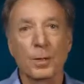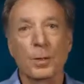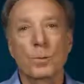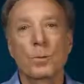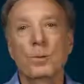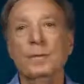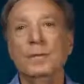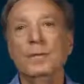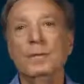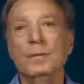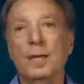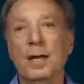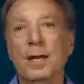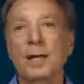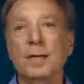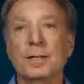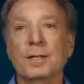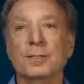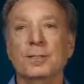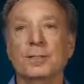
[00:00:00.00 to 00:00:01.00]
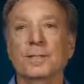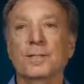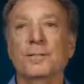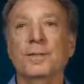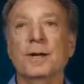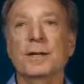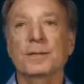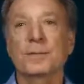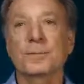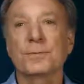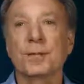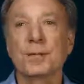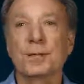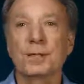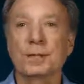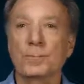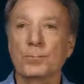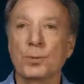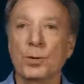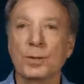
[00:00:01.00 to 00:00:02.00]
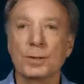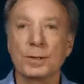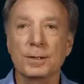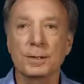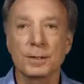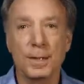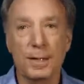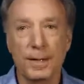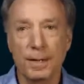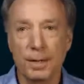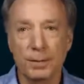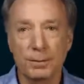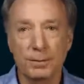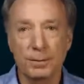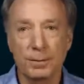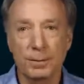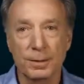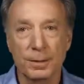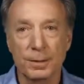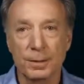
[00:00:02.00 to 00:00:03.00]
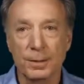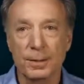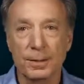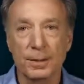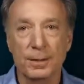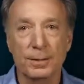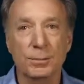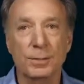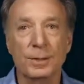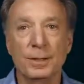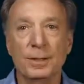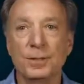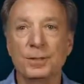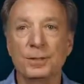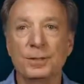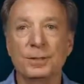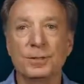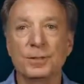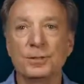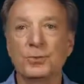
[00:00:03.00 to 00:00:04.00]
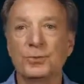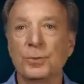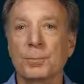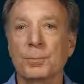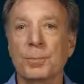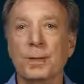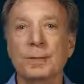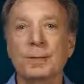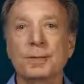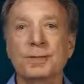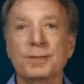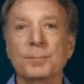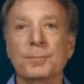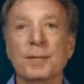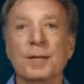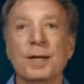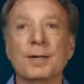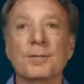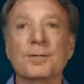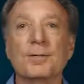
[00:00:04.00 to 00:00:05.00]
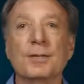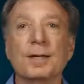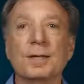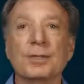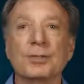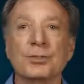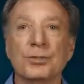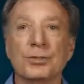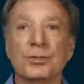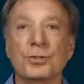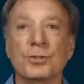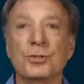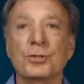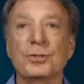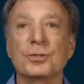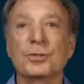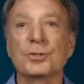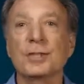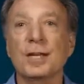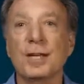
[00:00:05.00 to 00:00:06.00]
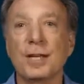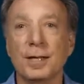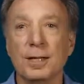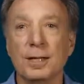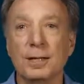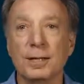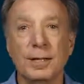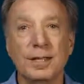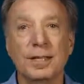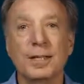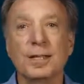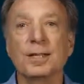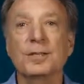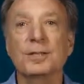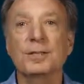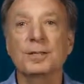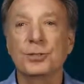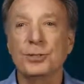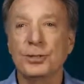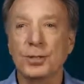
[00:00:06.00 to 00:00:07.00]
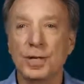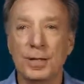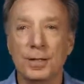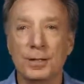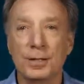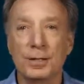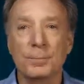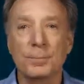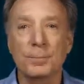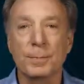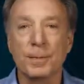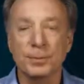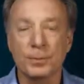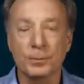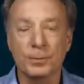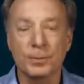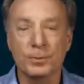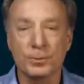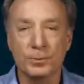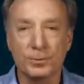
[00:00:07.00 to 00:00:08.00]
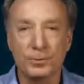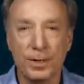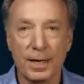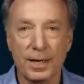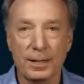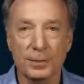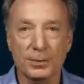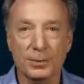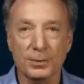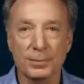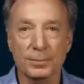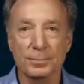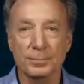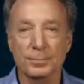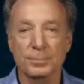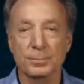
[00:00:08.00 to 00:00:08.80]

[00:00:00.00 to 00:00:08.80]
When this high-energy phosphate is broken down, it releases a tremendous amount of energy to the cell, initiating muscle contraction.